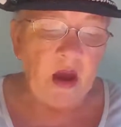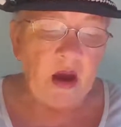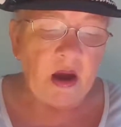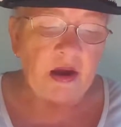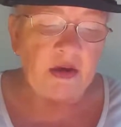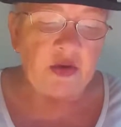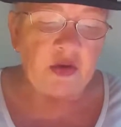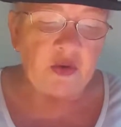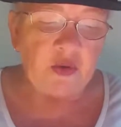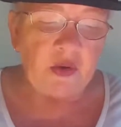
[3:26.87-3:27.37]

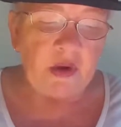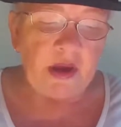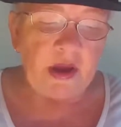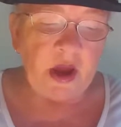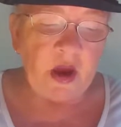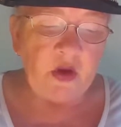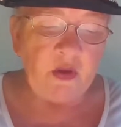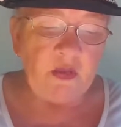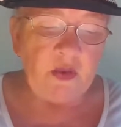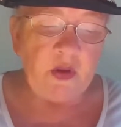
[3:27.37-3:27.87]
I truly
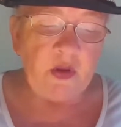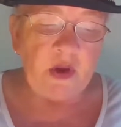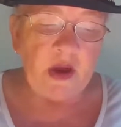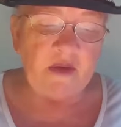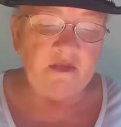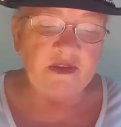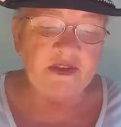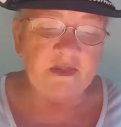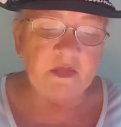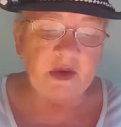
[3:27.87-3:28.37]
hope you
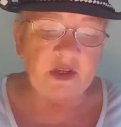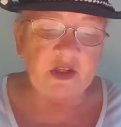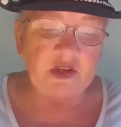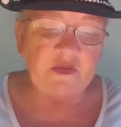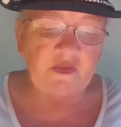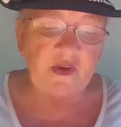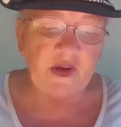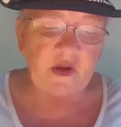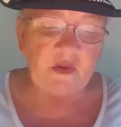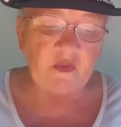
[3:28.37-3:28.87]
have as much
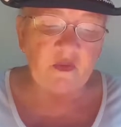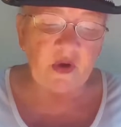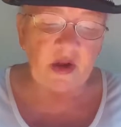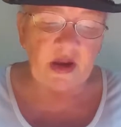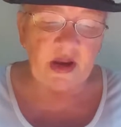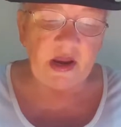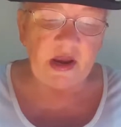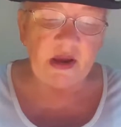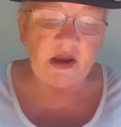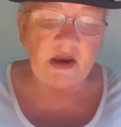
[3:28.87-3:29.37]
fun
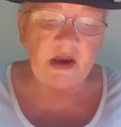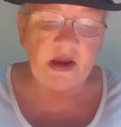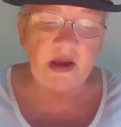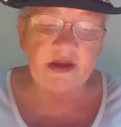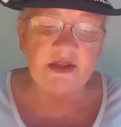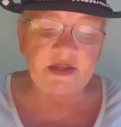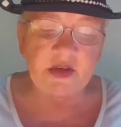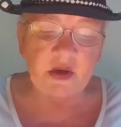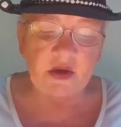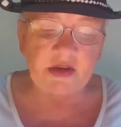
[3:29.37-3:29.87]
reading it
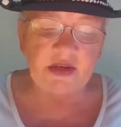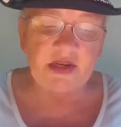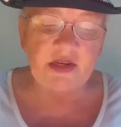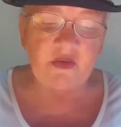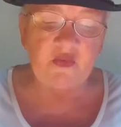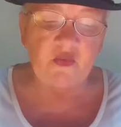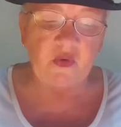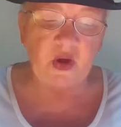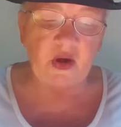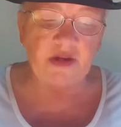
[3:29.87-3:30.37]
as I
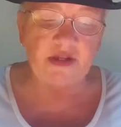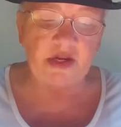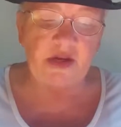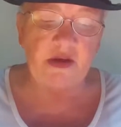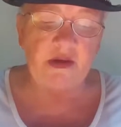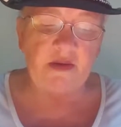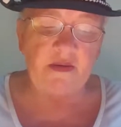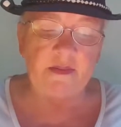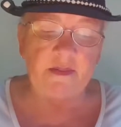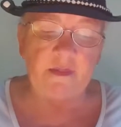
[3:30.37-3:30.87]
did writing
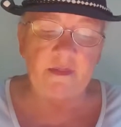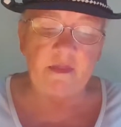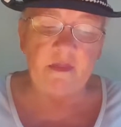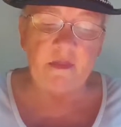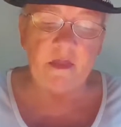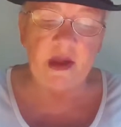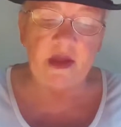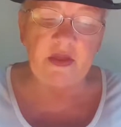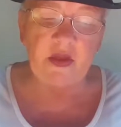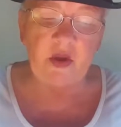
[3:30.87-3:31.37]
it.
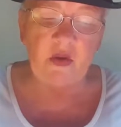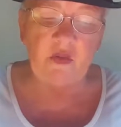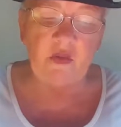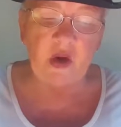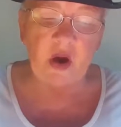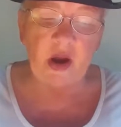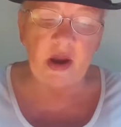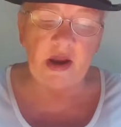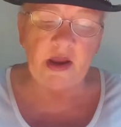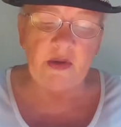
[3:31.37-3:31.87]
Matthew
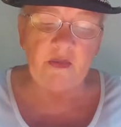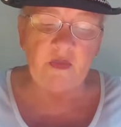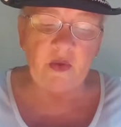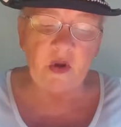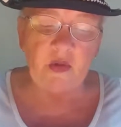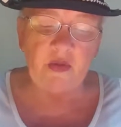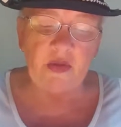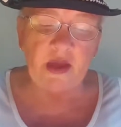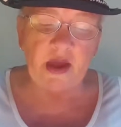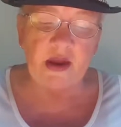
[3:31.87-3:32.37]
Reilly
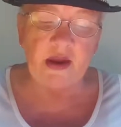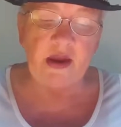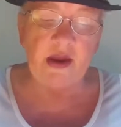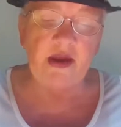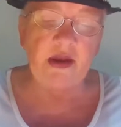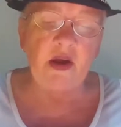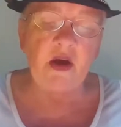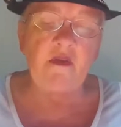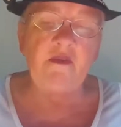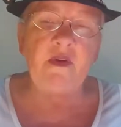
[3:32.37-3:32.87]
wrote that
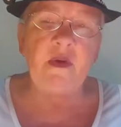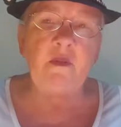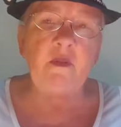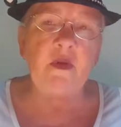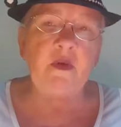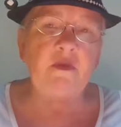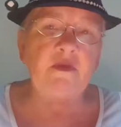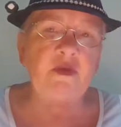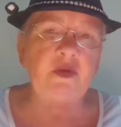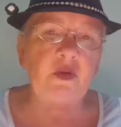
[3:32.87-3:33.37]
in
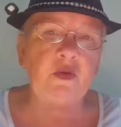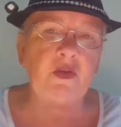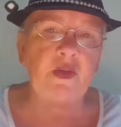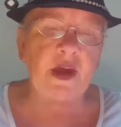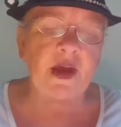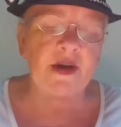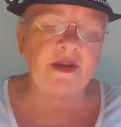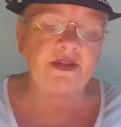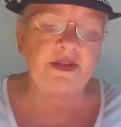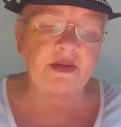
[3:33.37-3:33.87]
November of
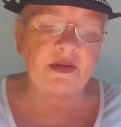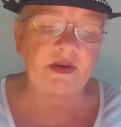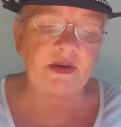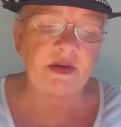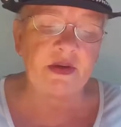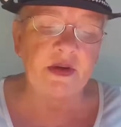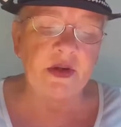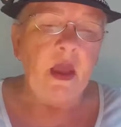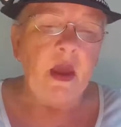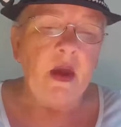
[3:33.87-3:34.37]
2000,
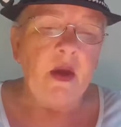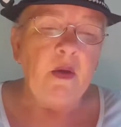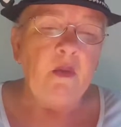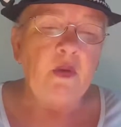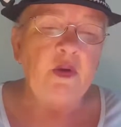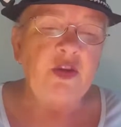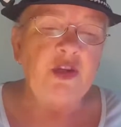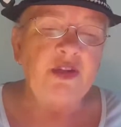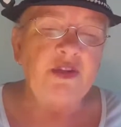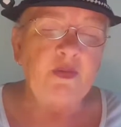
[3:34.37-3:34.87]

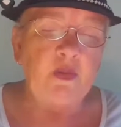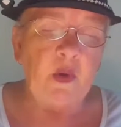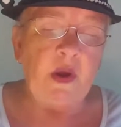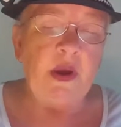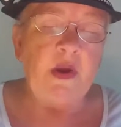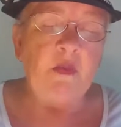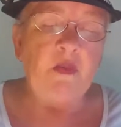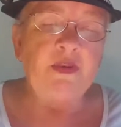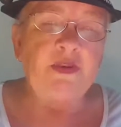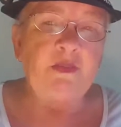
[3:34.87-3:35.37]
which is
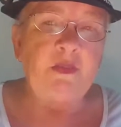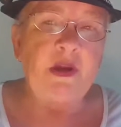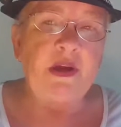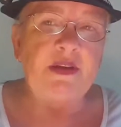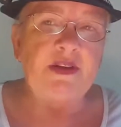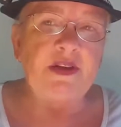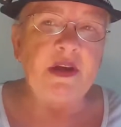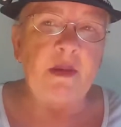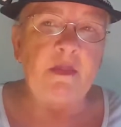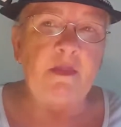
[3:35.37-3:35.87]
when it was
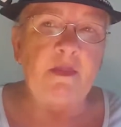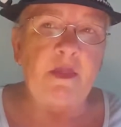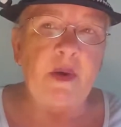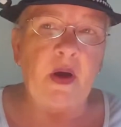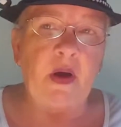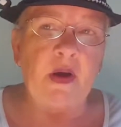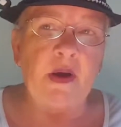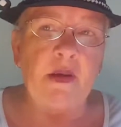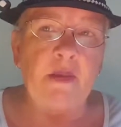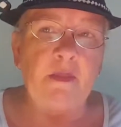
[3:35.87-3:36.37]
picked up
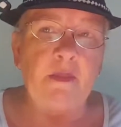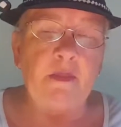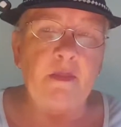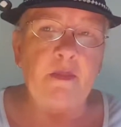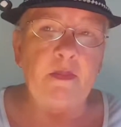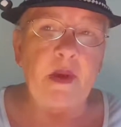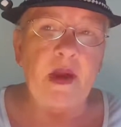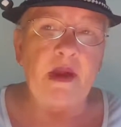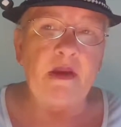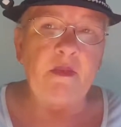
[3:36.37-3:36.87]
by
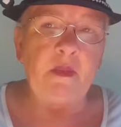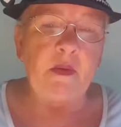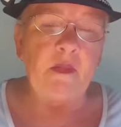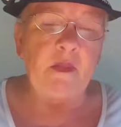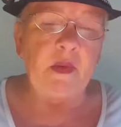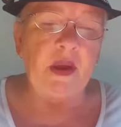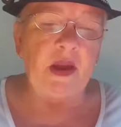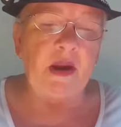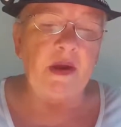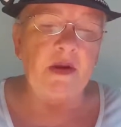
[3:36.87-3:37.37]
Pan
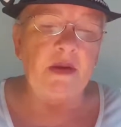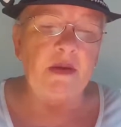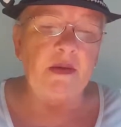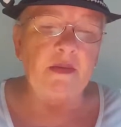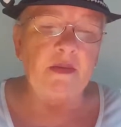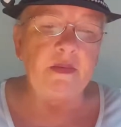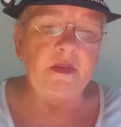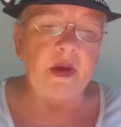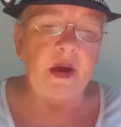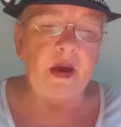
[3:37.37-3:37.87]
Macmillan
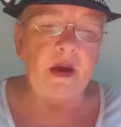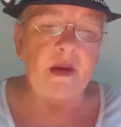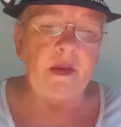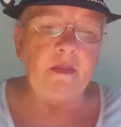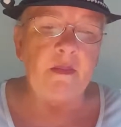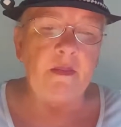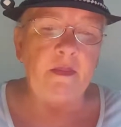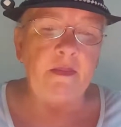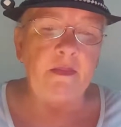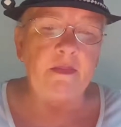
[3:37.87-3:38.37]

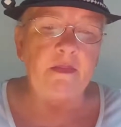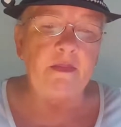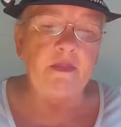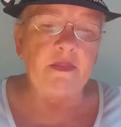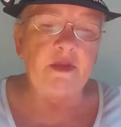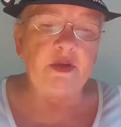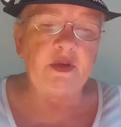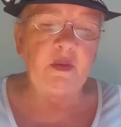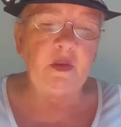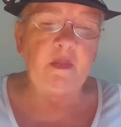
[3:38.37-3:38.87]

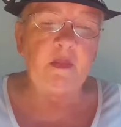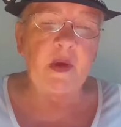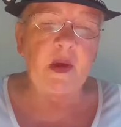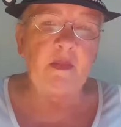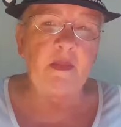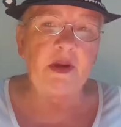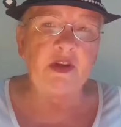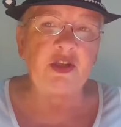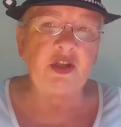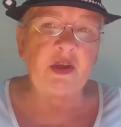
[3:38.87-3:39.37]
to be
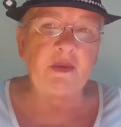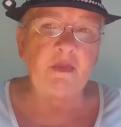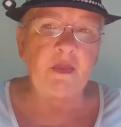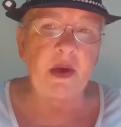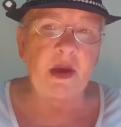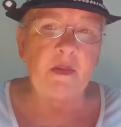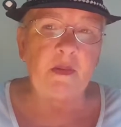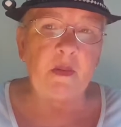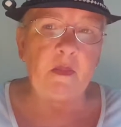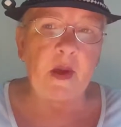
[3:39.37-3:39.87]
published in
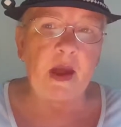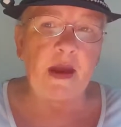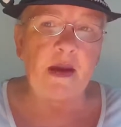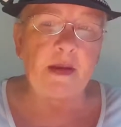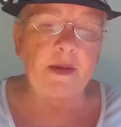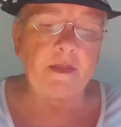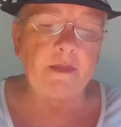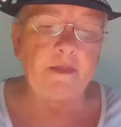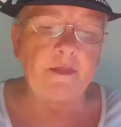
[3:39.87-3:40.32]
paperback.